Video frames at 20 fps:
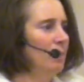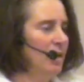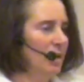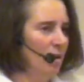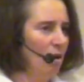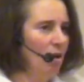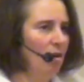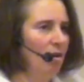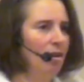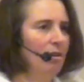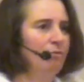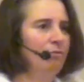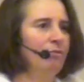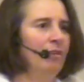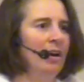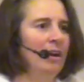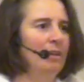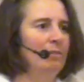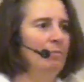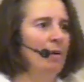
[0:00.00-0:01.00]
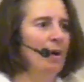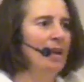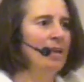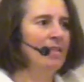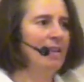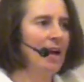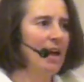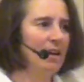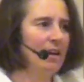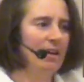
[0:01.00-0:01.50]
being horrified
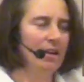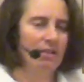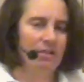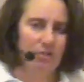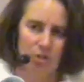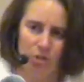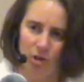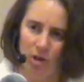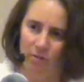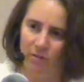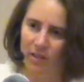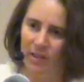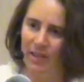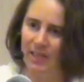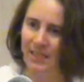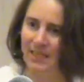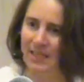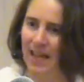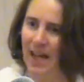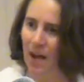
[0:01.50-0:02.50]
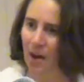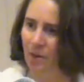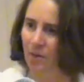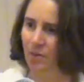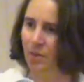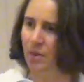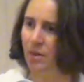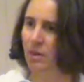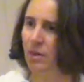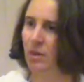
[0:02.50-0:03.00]
by that, shoving it
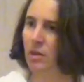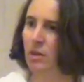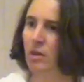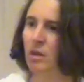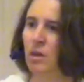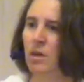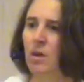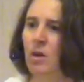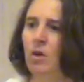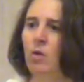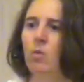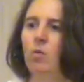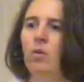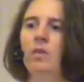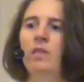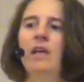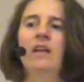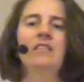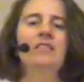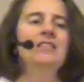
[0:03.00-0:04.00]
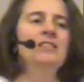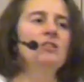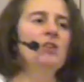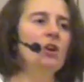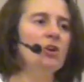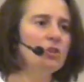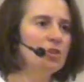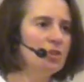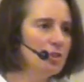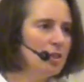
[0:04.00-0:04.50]
down, when that
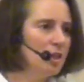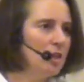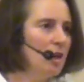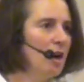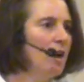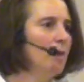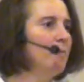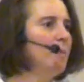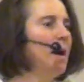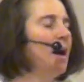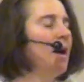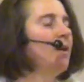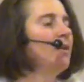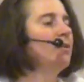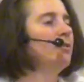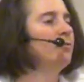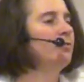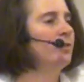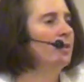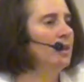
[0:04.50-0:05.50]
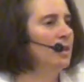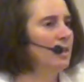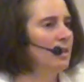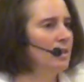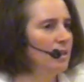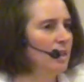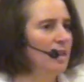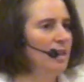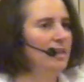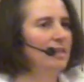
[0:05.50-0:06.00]
starts to come out of
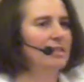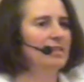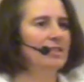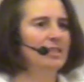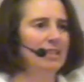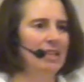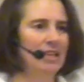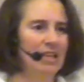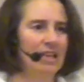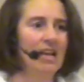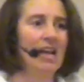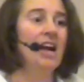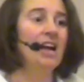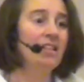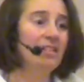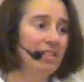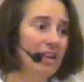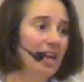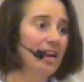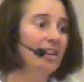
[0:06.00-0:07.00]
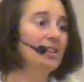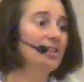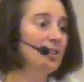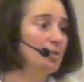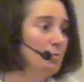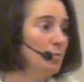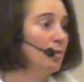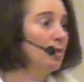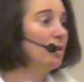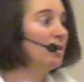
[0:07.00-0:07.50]
latency, that
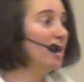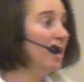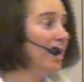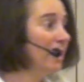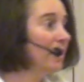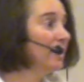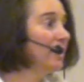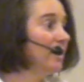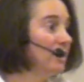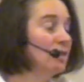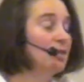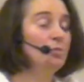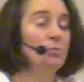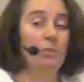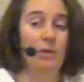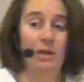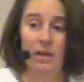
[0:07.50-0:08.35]
is more likely to